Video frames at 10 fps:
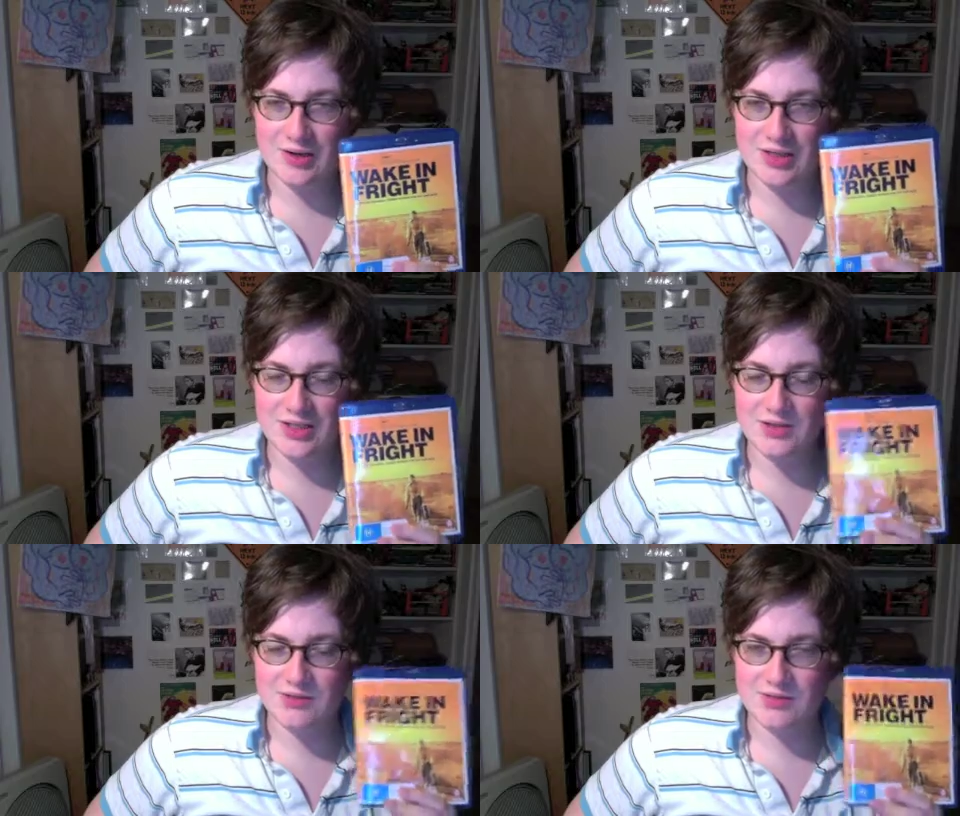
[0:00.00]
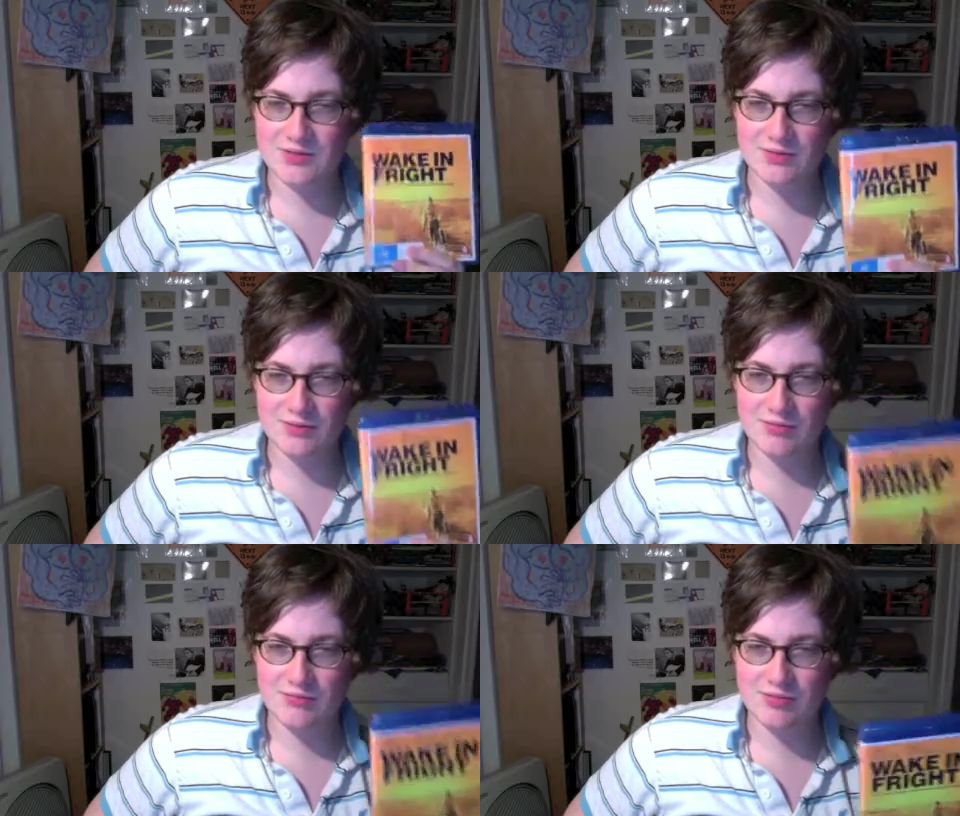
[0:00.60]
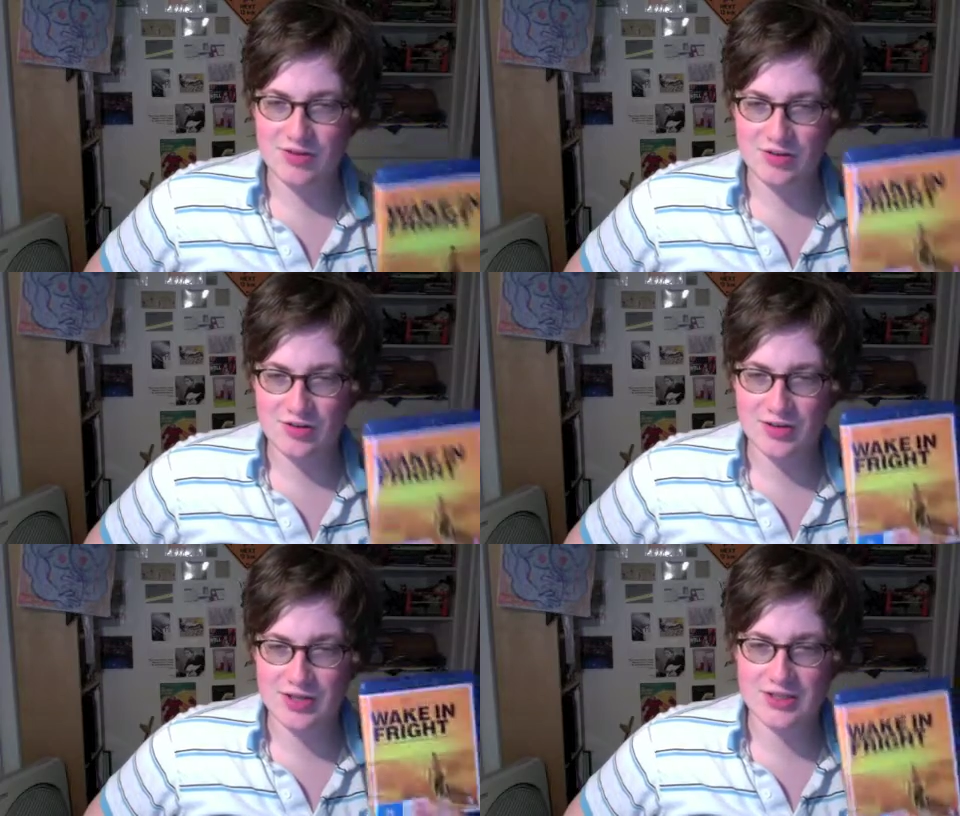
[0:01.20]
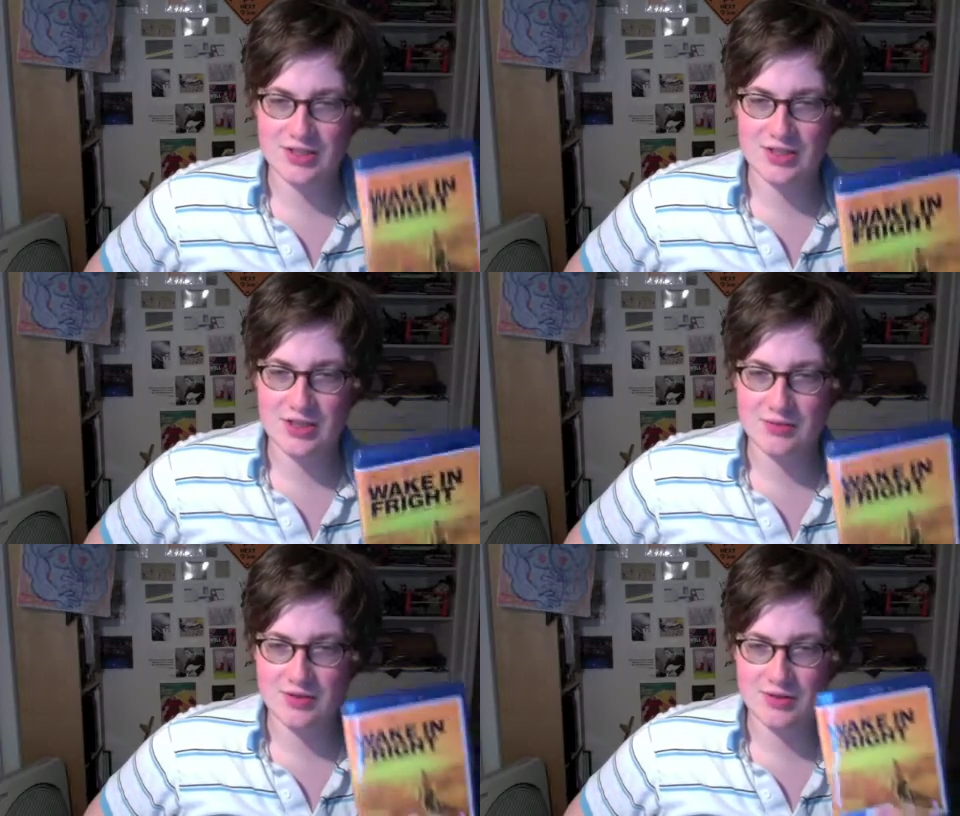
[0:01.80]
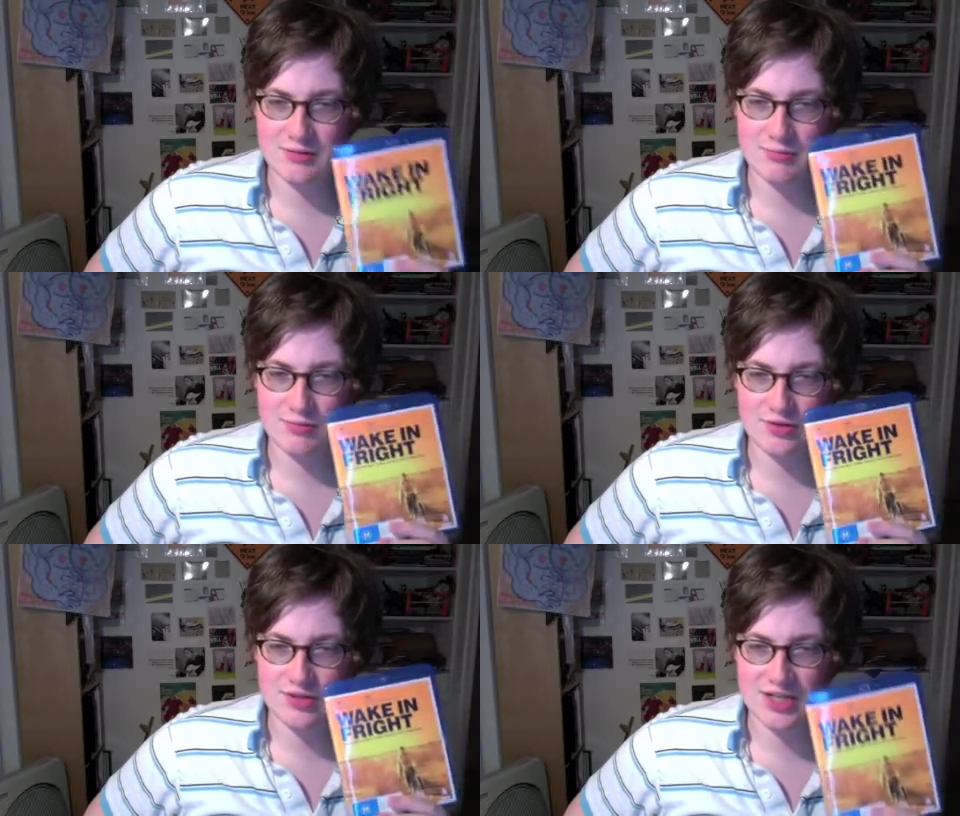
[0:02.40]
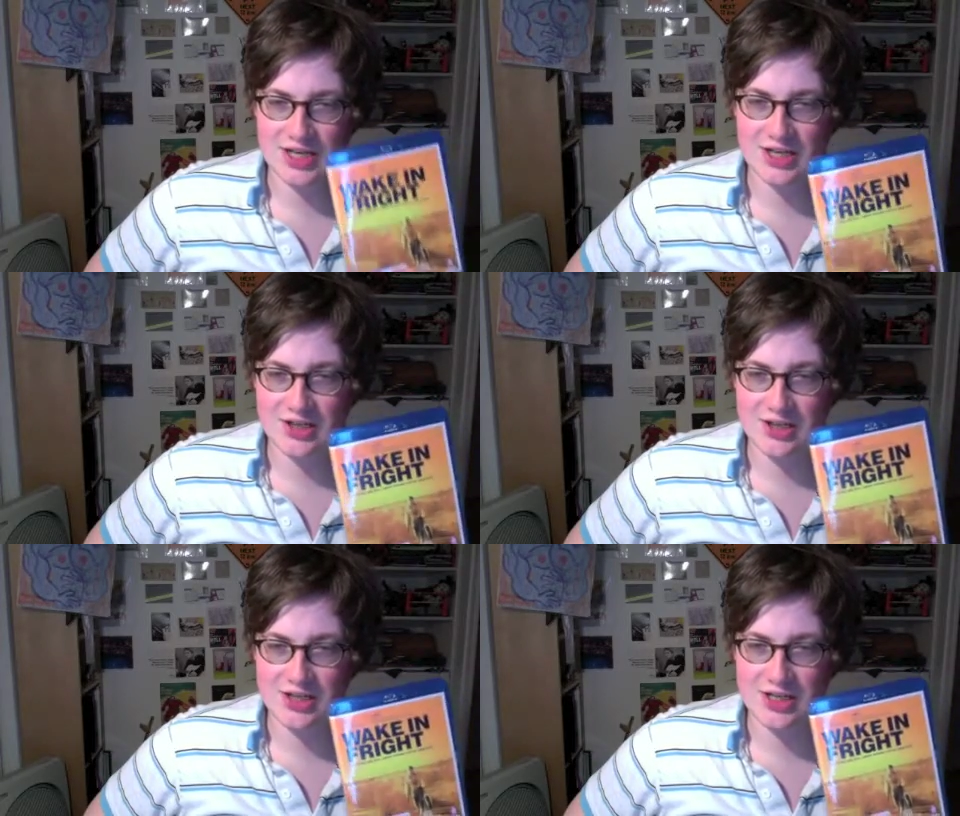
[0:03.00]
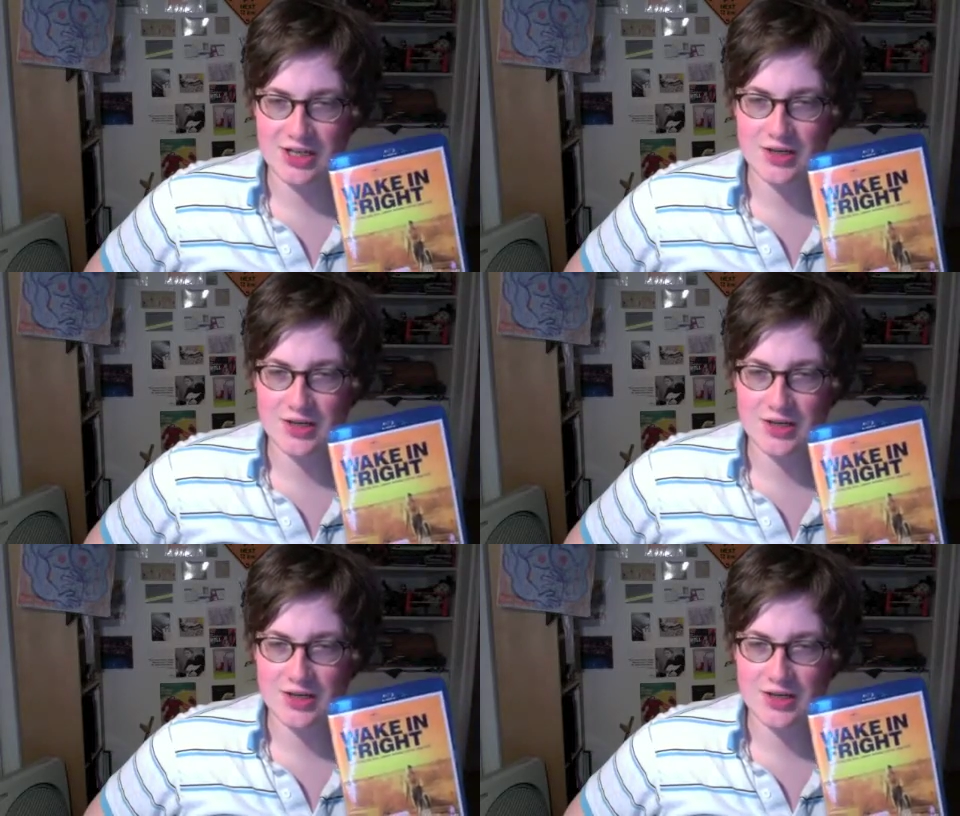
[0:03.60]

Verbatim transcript: this, this film portrays the absolute brutality.